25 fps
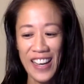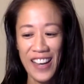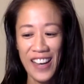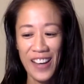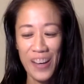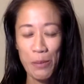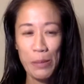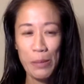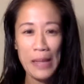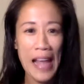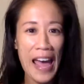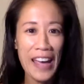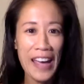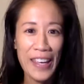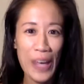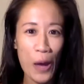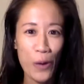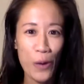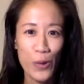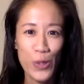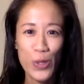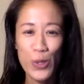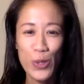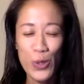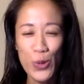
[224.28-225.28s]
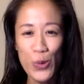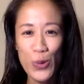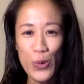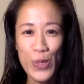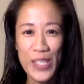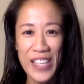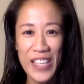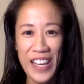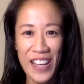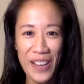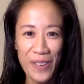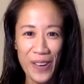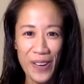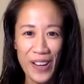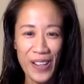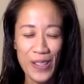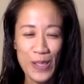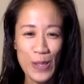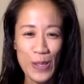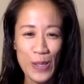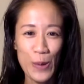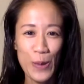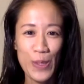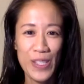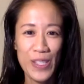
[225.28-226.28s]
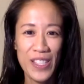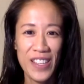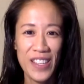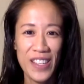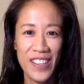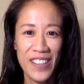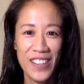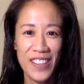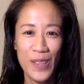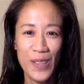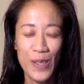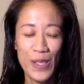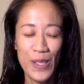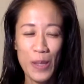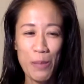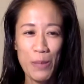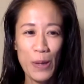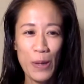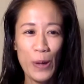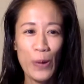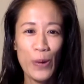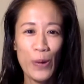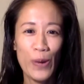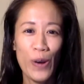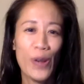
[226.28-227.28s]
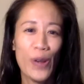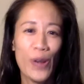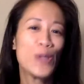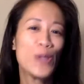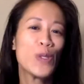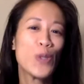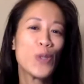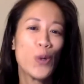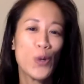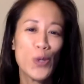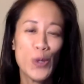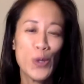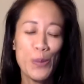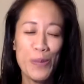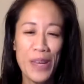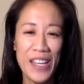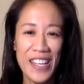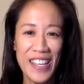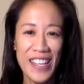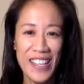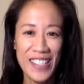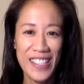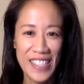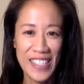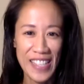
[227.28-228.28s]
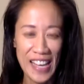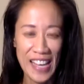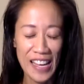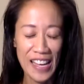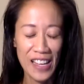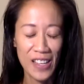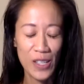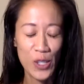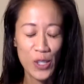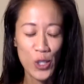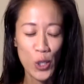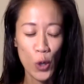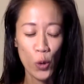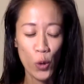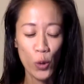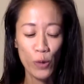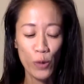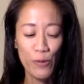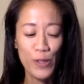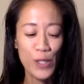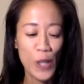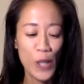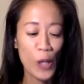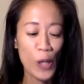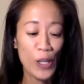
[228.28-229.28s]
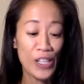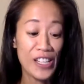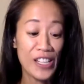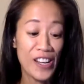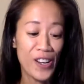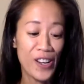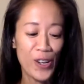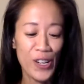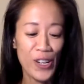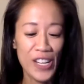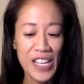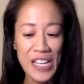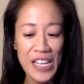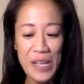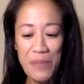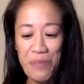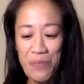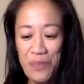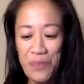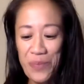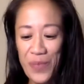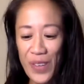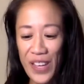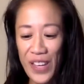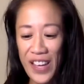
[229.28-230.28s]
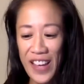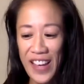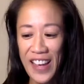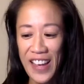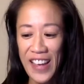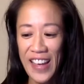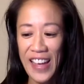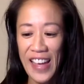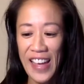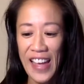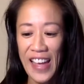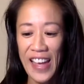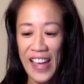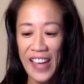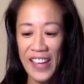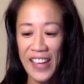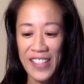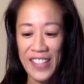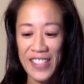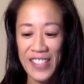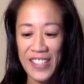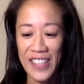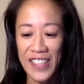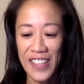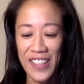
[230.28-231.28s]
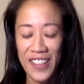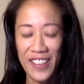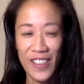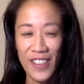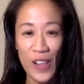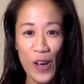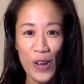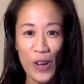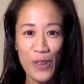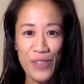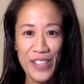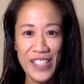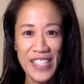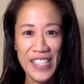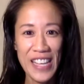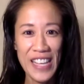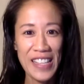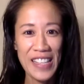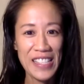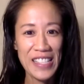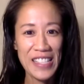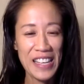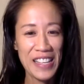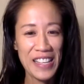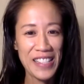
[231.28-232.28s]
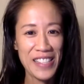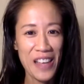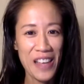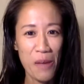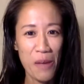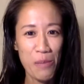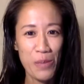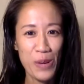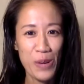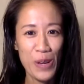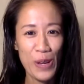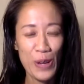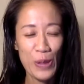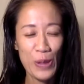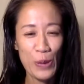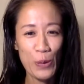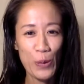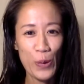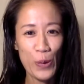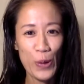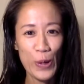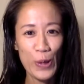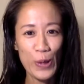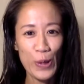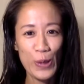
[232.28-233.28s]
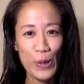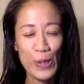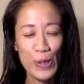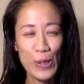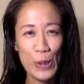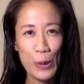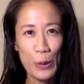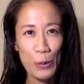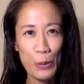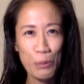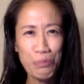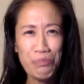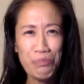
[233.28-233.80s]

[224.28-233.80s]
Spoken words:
Blackout Tuesday, right? So it's there's something going on social media today in show of solidarity, and a lot of intense things happening in the world. So